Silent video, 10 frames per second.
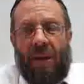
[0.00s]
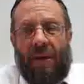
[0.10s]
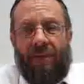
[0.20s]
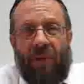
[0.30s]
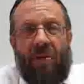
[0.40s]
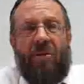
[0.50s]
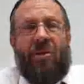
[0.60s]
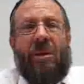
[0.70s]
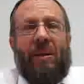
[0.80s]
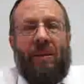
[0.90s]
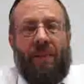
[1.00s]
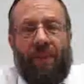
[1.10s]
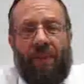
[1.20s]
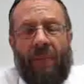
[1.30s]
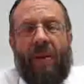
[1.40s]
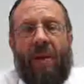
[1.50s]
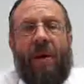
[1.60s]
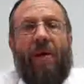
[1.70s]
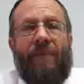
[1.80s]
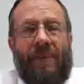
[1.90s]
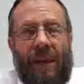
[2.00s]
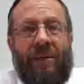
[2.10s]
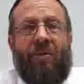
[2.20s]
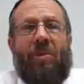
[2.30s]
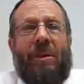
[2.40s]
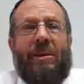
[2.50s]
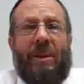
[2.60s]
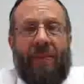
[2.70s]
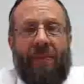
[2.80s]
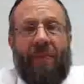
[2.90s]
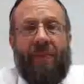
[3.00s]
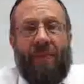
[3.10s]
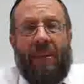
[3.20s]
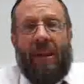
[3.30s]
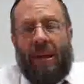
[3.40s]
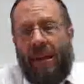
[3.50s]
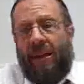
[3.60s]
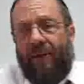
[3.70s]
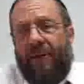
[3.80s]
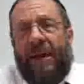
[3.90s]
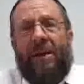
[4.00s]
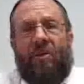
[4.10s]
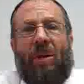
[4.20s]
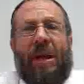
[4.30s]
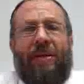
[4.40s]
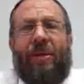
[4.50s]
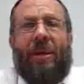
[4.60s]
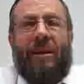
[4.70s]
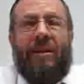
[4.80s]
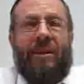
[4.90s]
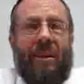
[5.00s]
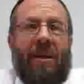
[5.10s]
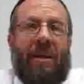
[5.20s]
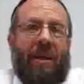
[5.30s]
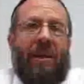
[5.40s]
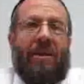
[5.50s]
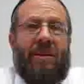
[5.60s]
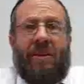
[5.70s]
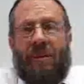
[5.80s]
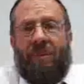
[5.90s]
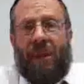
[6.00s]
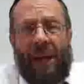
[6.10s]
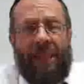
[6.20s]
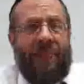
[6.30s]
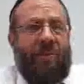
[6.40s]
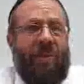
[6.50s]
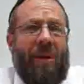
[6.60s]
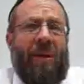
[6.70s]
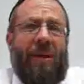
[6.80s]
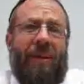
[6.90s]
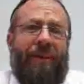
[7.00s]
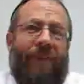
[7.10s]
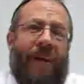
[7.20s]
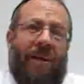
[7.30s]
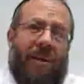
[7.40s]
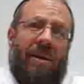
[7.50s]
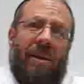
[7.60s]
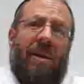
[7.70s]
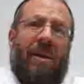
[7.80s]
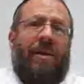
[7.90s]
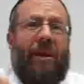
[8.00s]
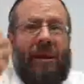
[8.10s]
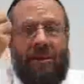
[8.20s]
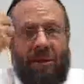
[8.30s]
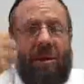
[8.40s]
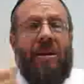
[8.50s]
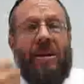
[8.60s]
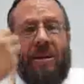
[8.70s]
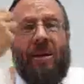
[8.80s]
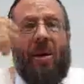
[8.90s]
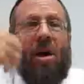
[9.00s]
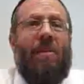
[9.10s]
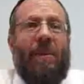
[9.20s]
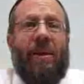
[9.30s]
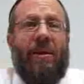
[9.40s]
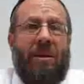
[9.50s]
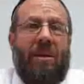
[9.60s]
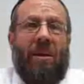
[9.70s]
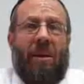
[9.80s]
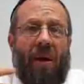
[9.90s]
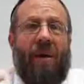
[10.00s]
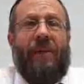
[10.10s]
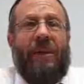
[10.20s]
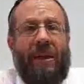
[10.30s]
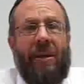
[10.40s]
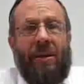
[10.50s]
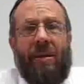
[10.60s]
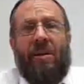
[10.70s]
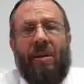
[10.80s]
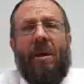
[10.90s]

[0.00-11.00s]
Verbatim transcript: evolution of naturalism and even natural ethics is perhaps really, in fact, the chitzoni is the garment of an inner